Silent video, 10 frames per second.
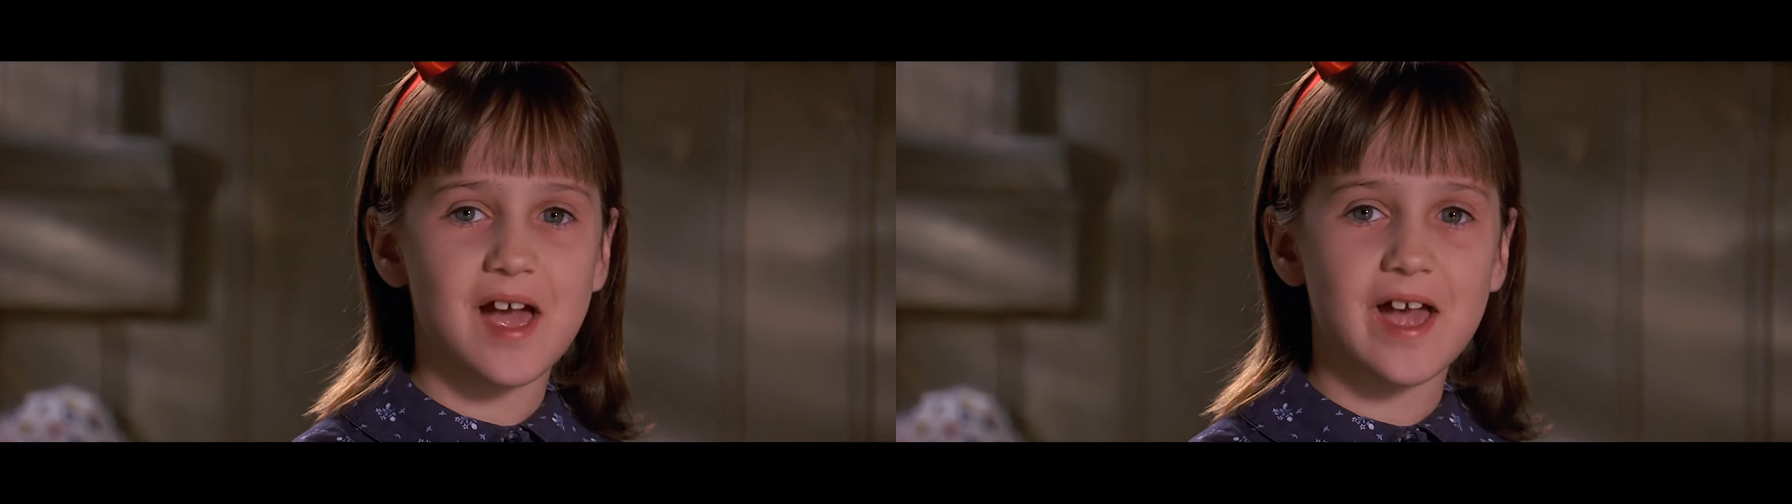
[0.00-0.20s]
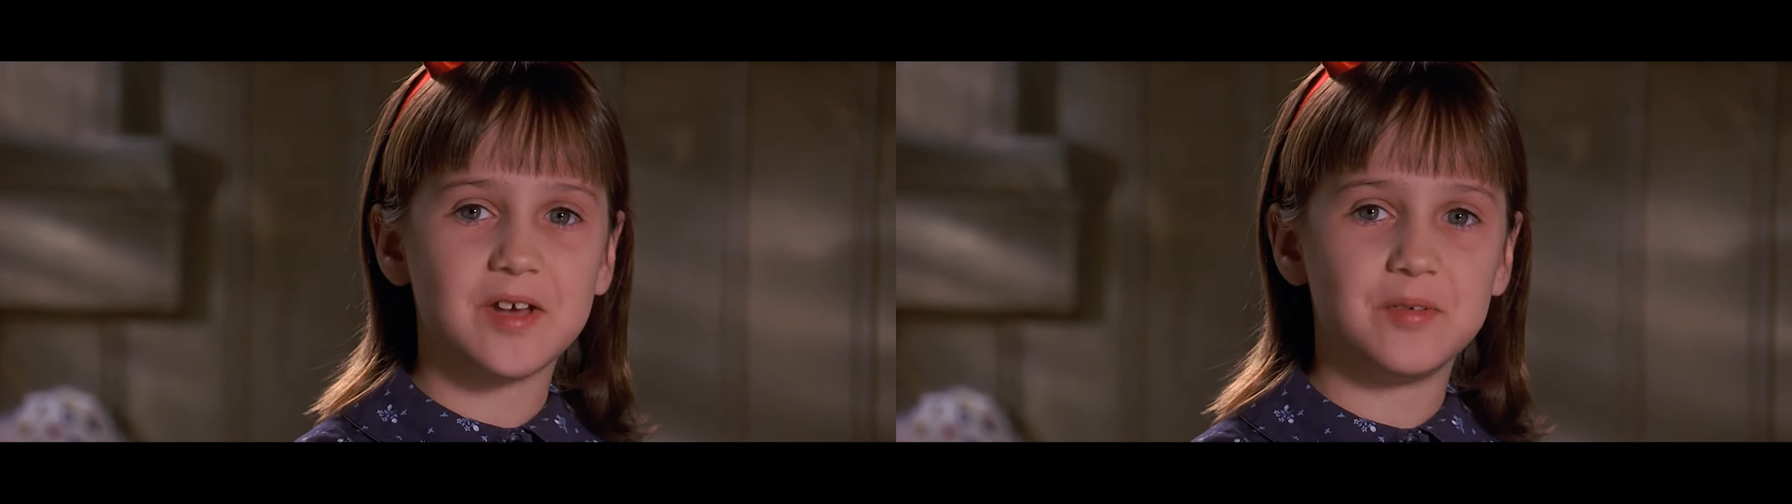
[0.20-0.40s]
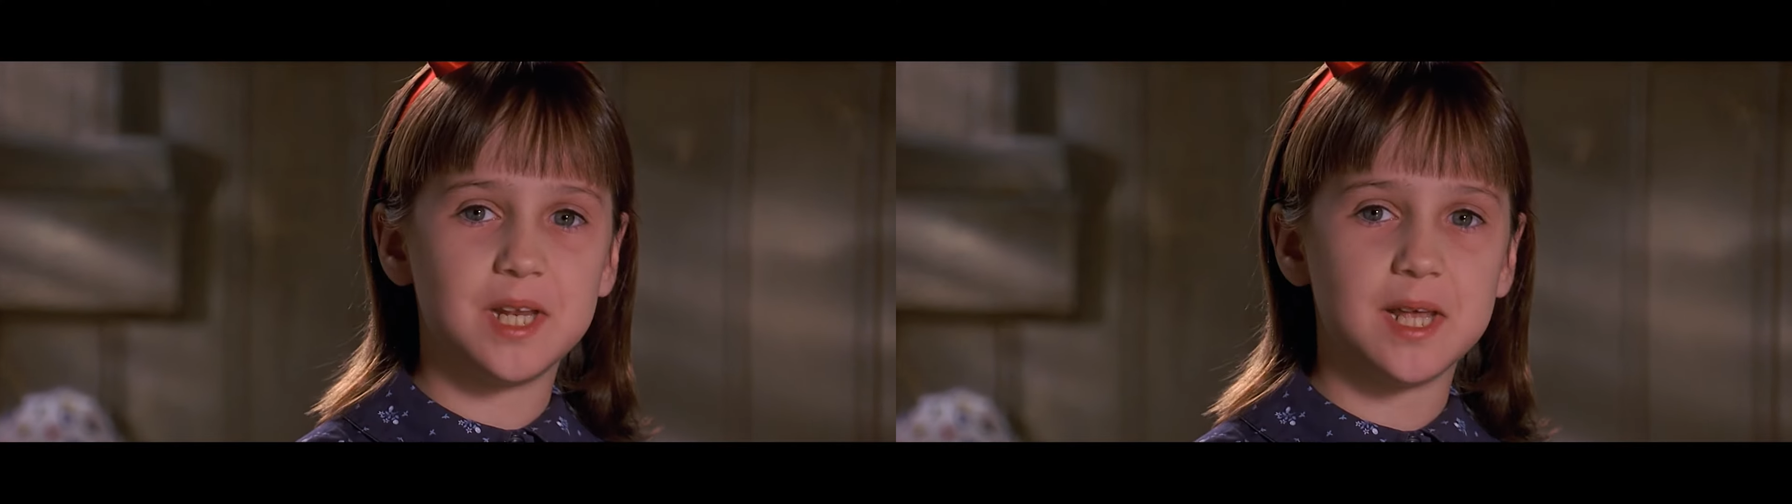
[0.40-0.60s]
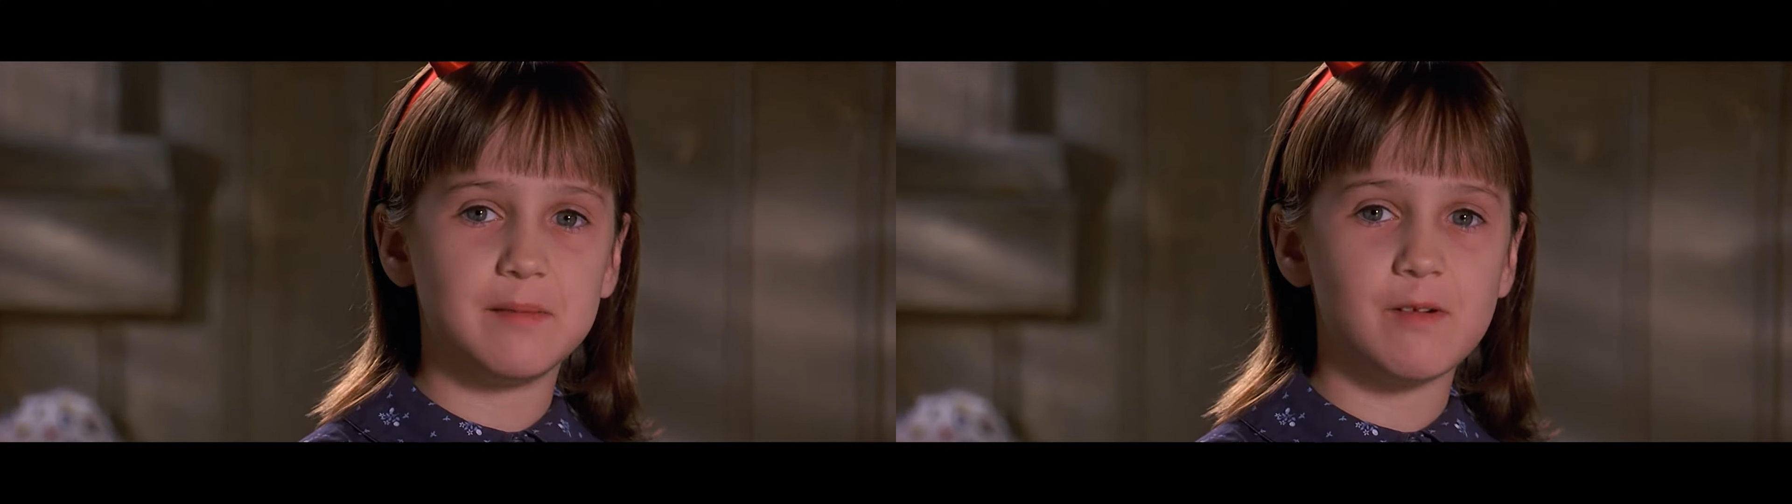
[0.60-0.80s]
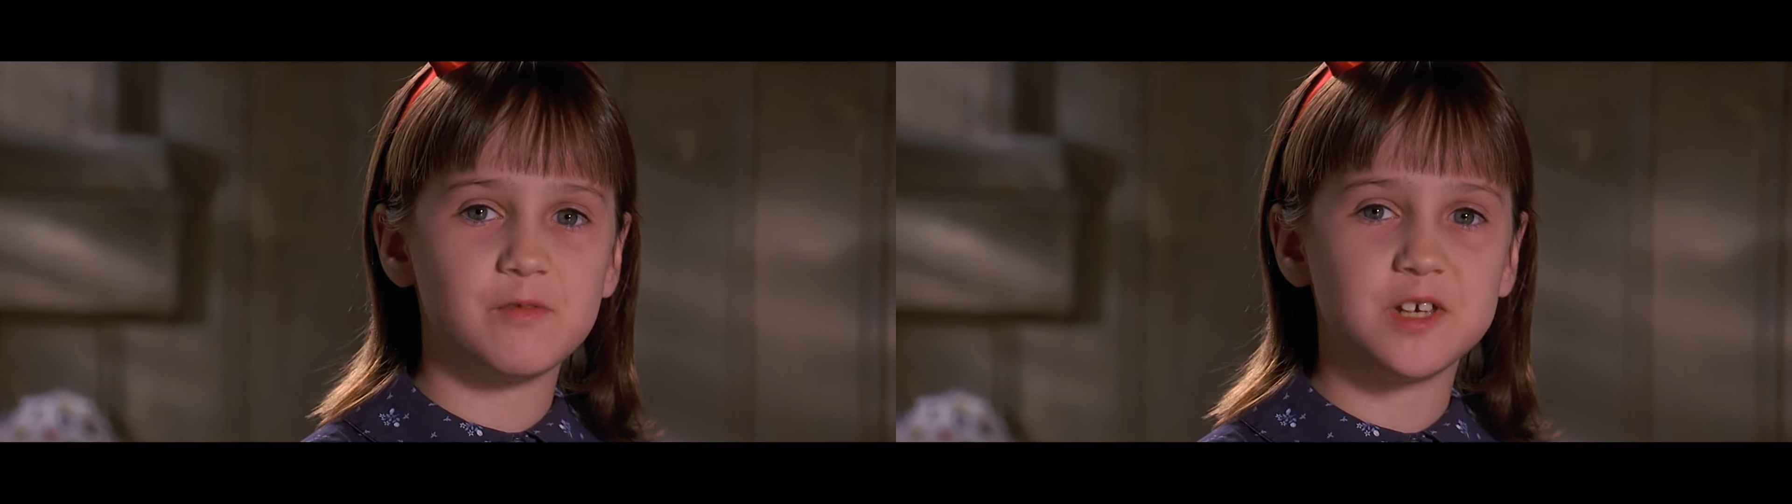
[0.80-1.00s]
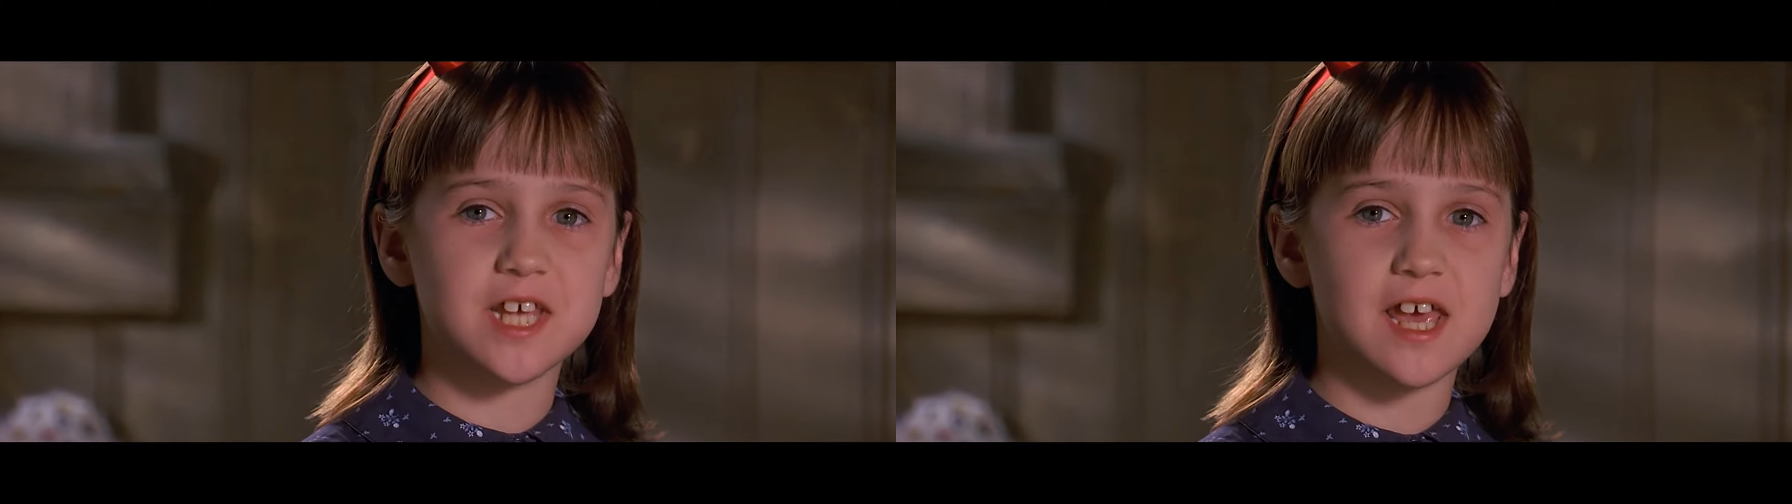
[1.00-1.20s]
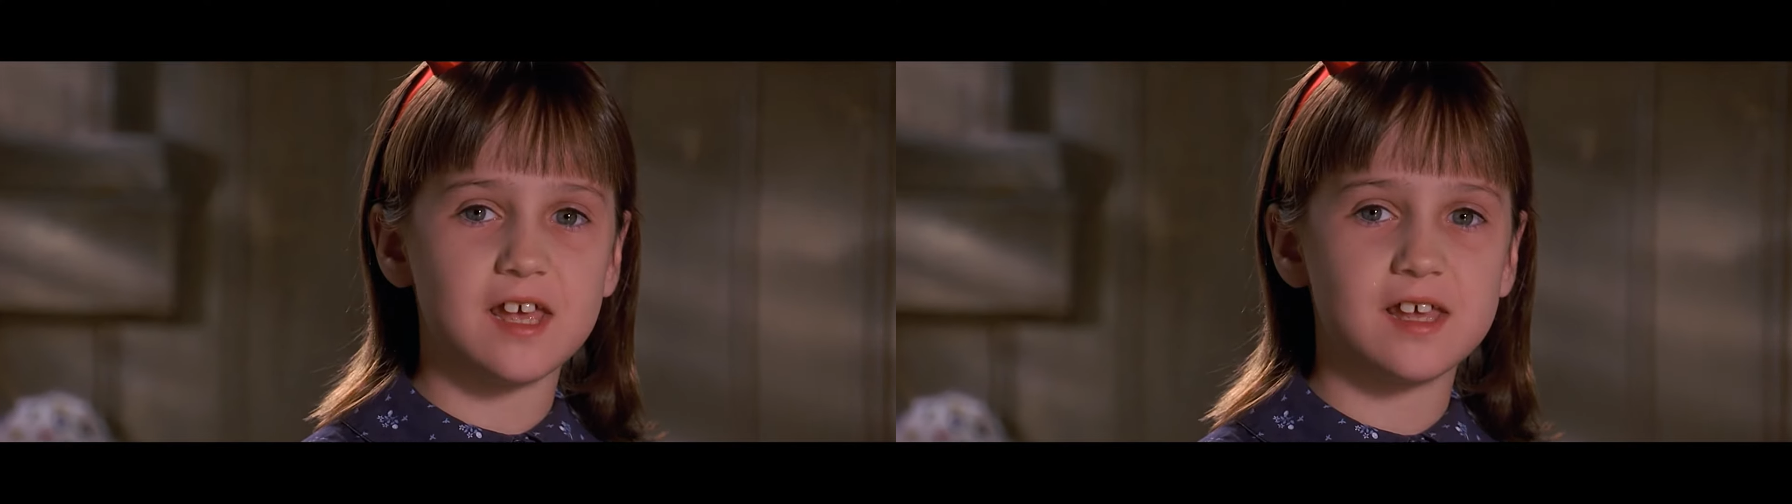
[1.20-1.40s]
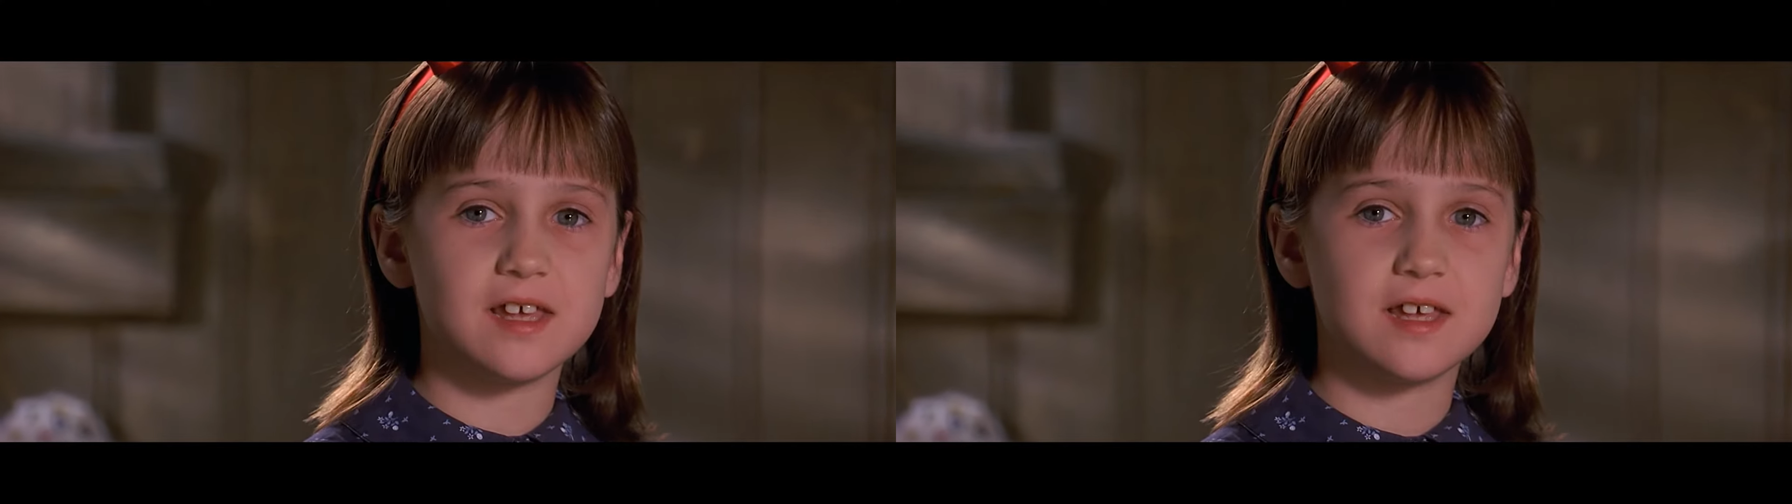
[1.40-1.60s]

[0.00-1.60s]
I could read him every day.